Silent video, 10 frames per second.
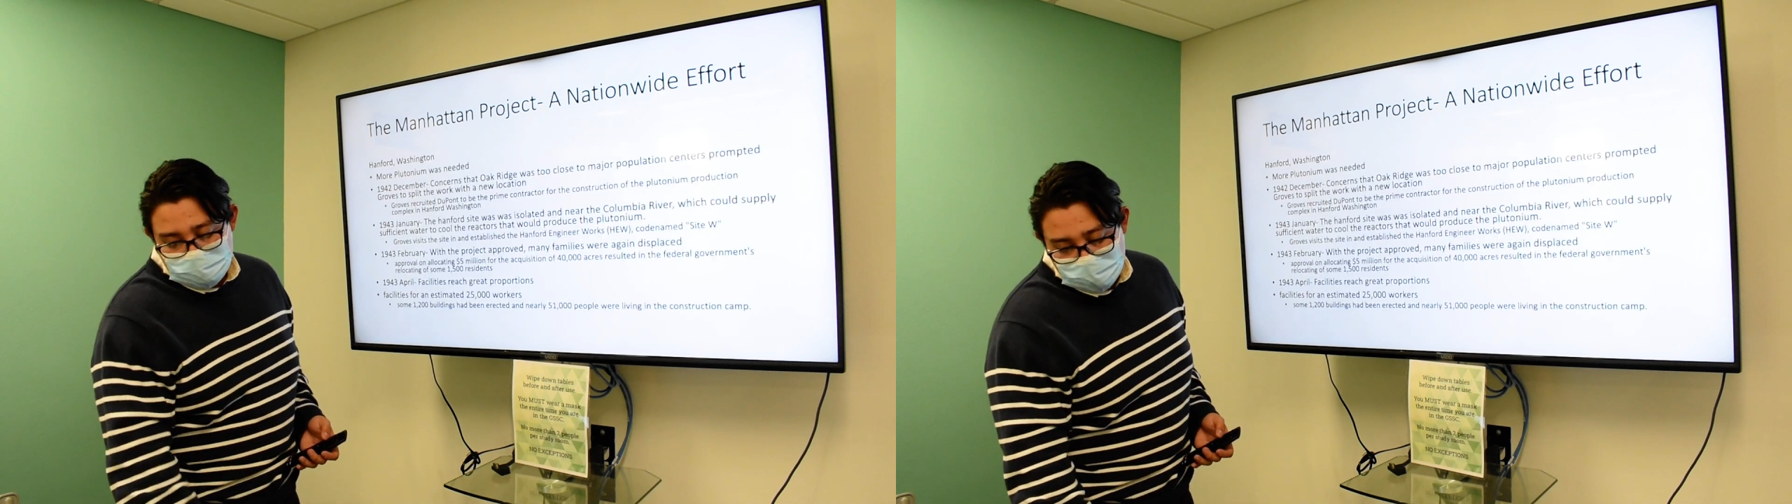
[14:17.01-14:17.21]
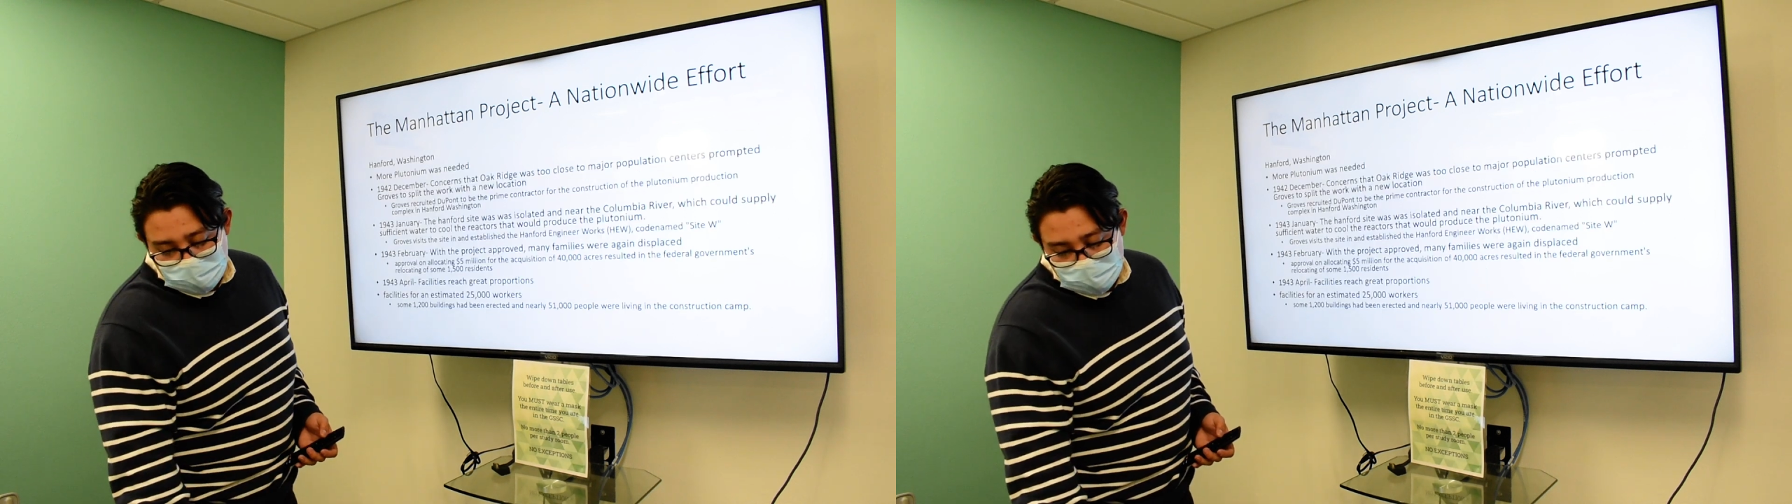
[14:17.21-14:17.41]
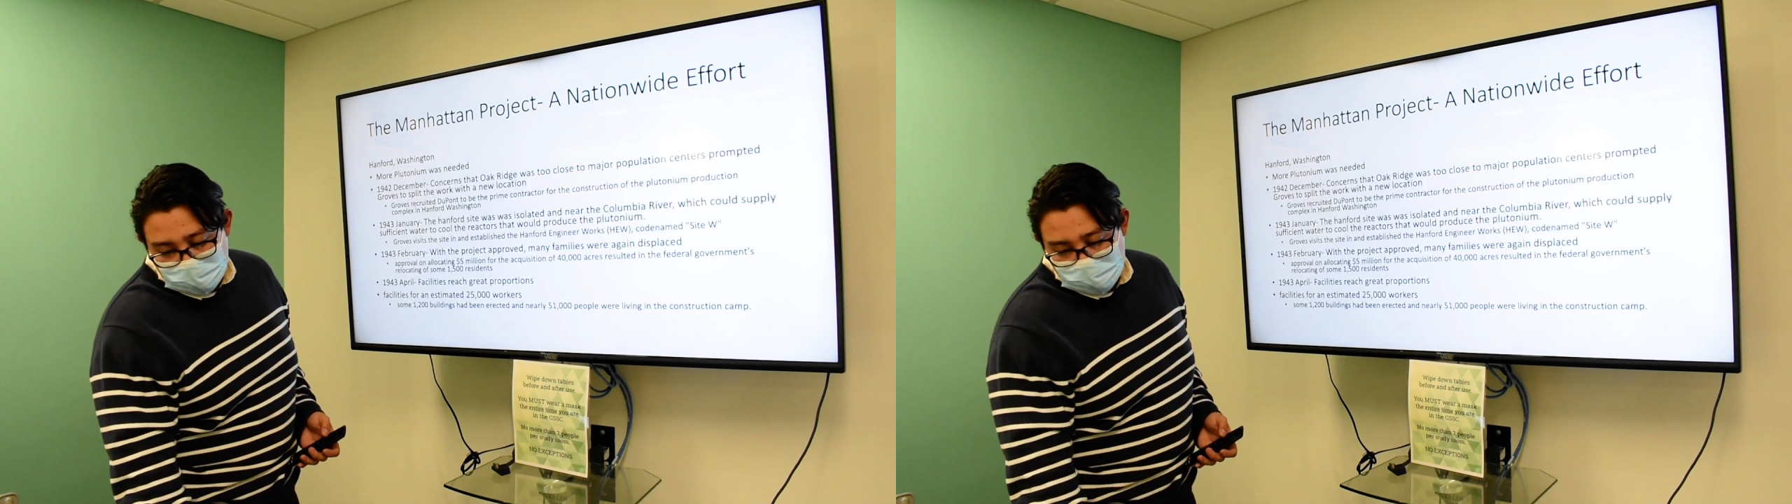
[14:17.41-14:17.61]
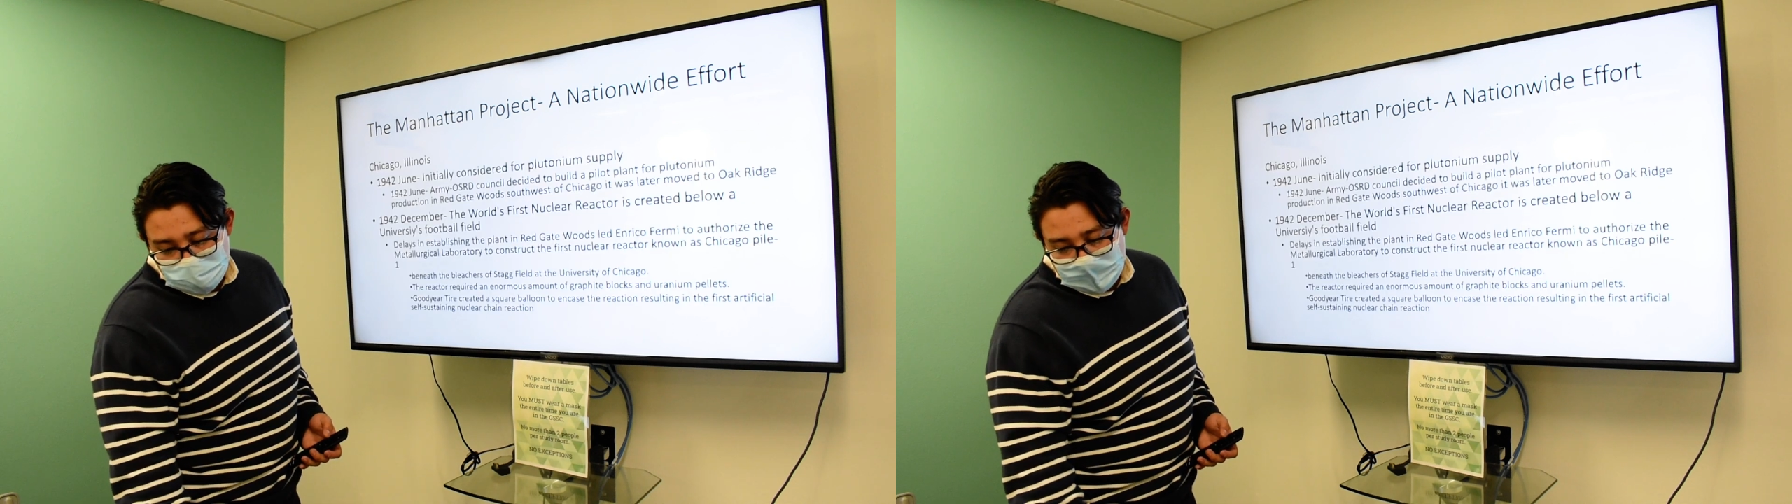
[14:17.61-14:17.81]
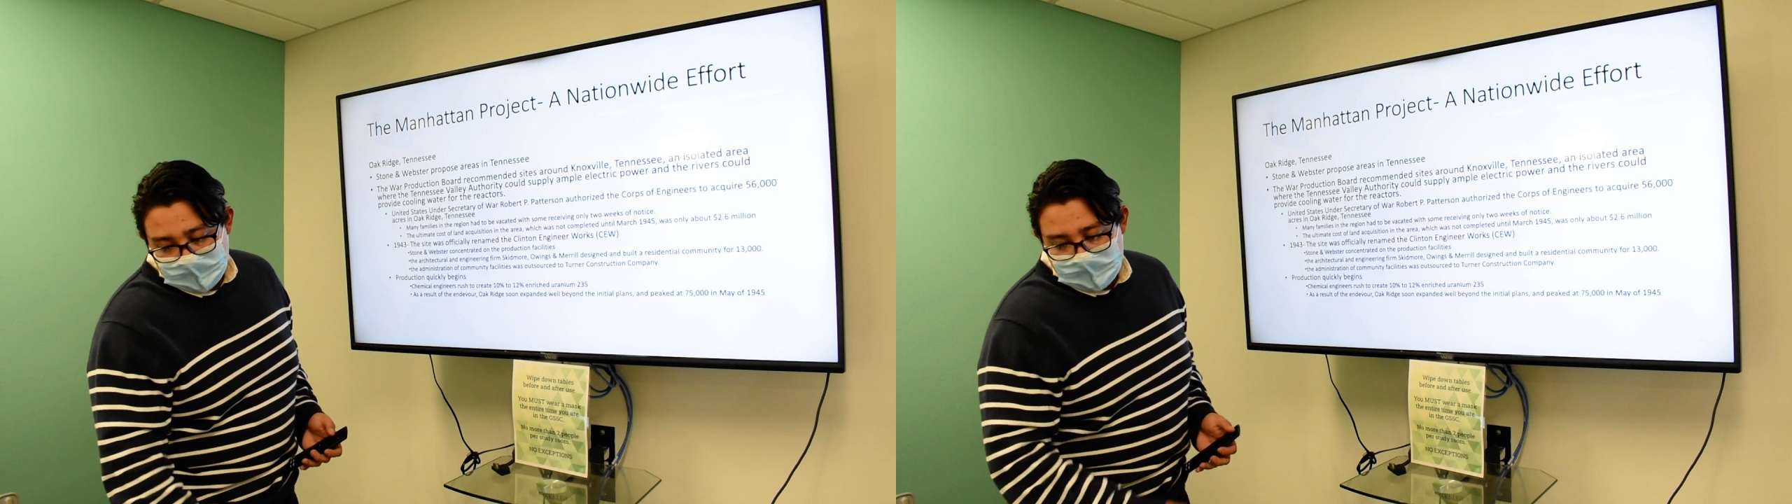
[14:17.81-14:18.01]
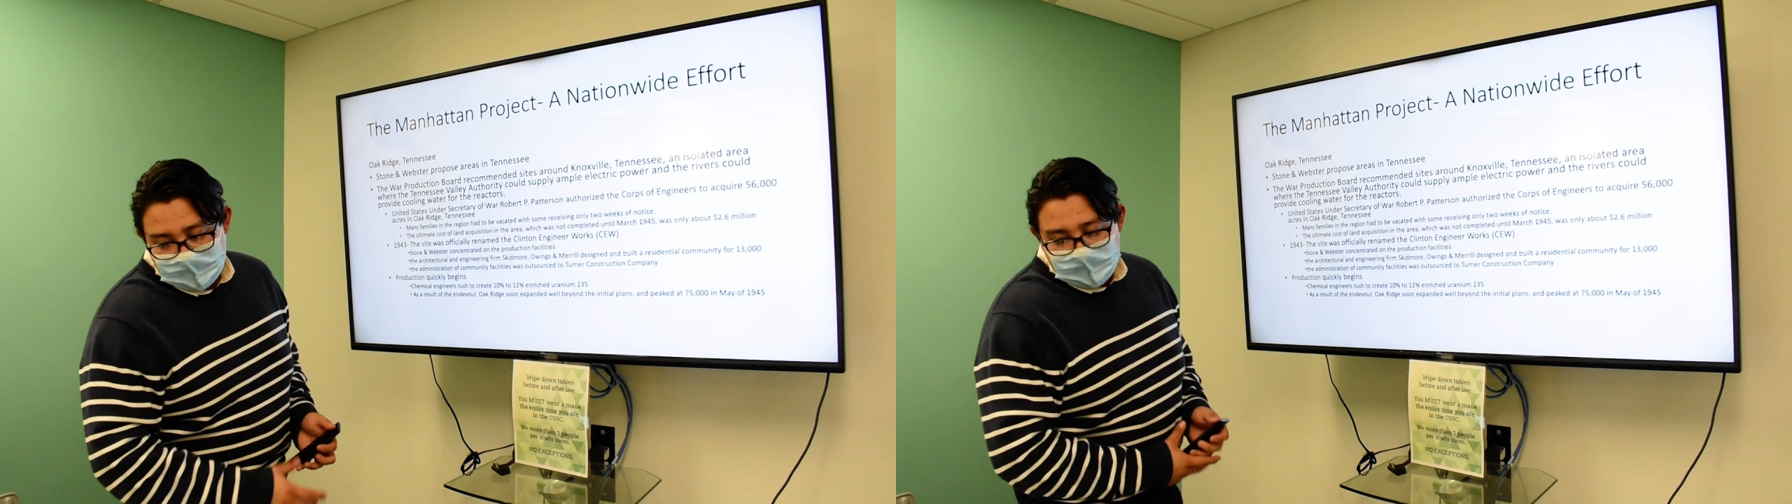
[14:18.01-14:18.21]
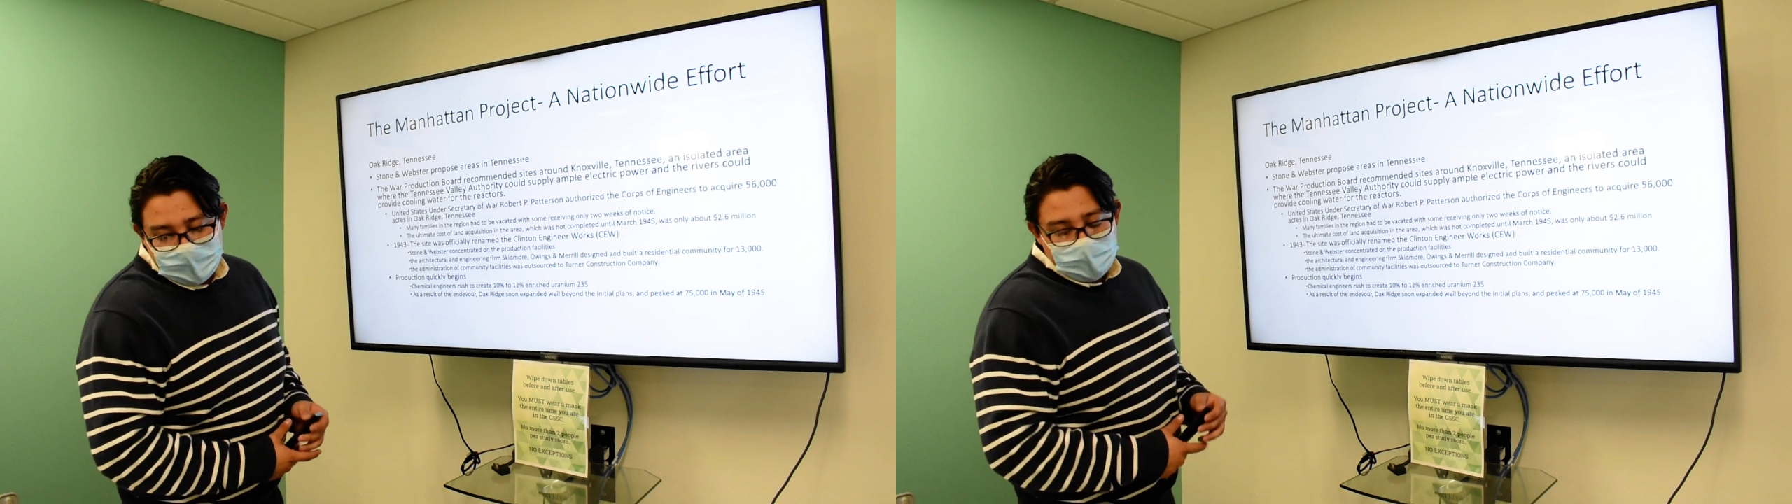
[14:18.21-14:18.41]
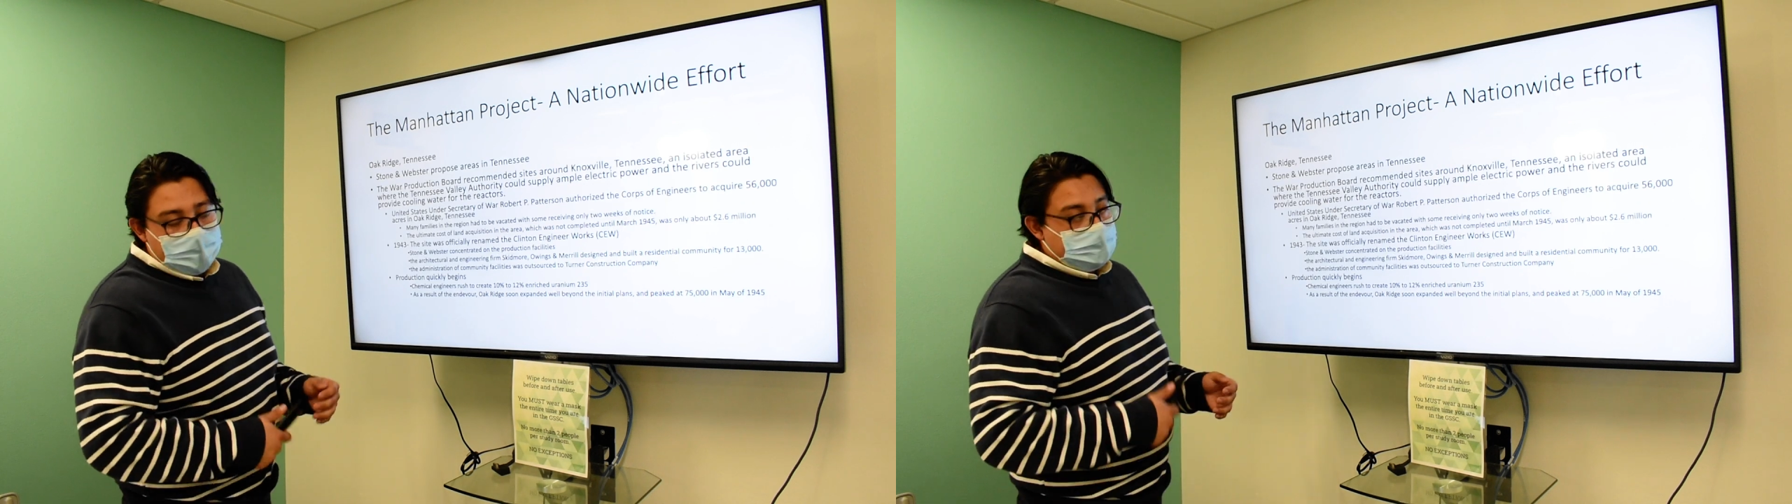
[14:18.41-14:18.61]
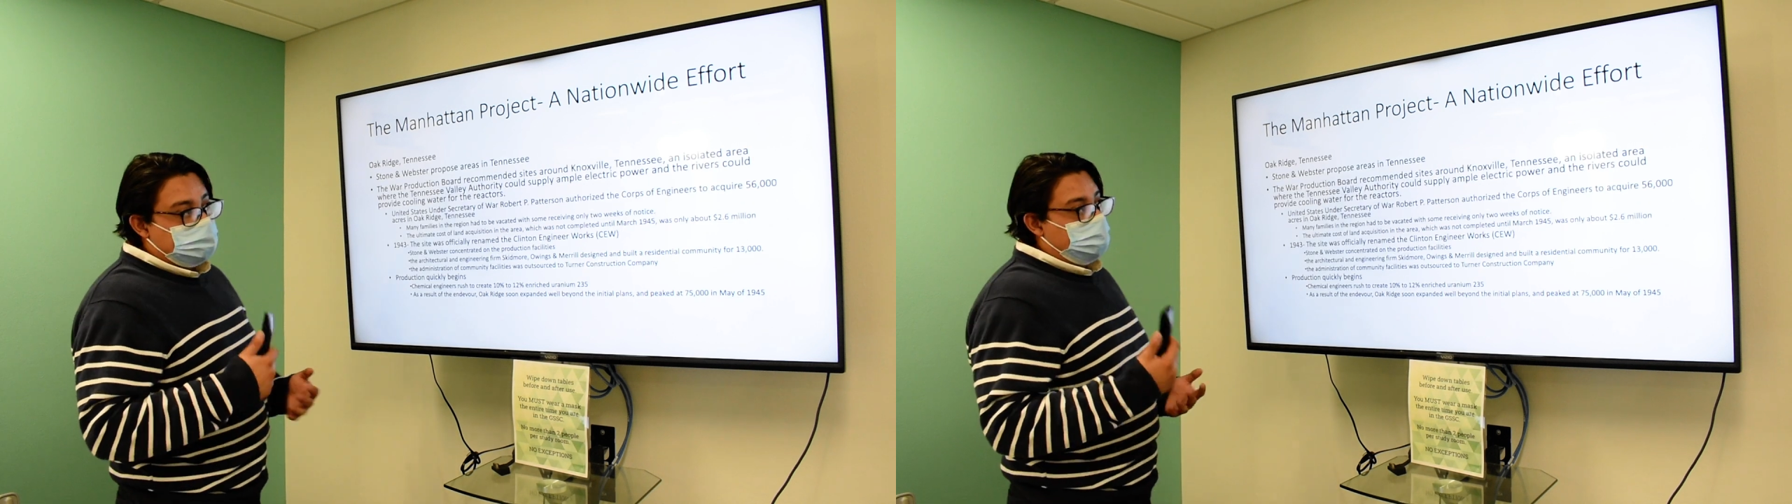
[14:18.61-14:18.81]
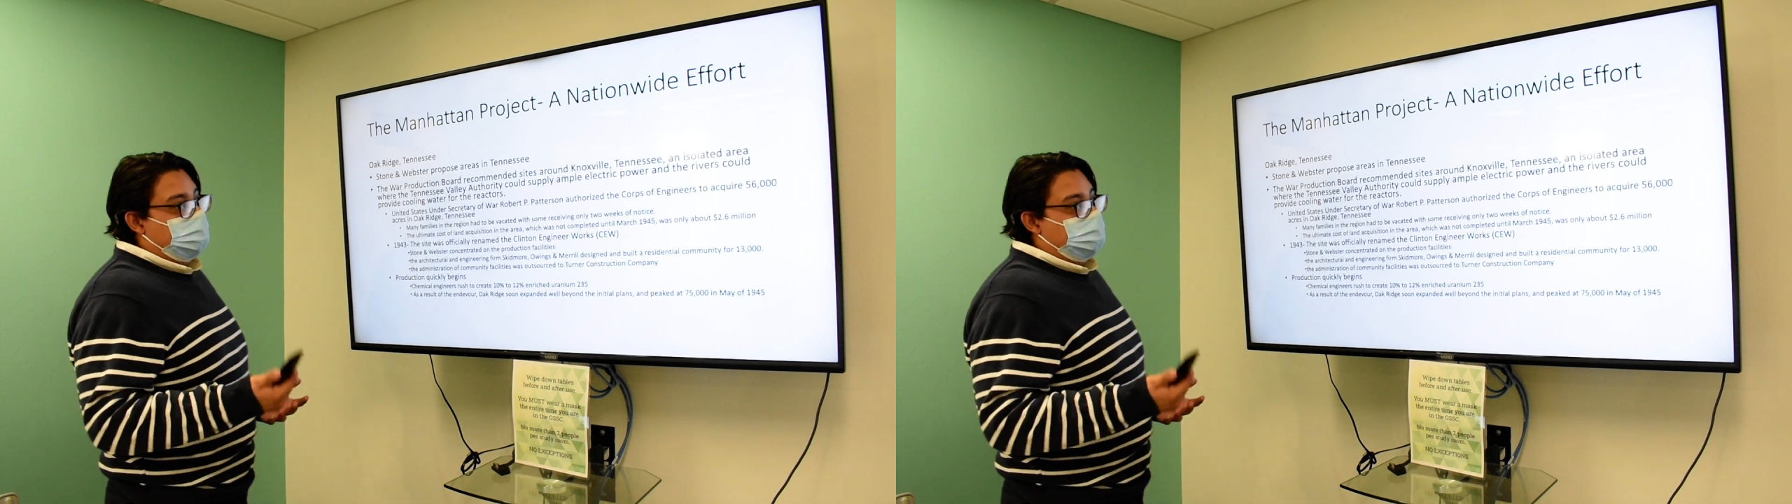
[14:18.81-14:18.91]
um, that it's going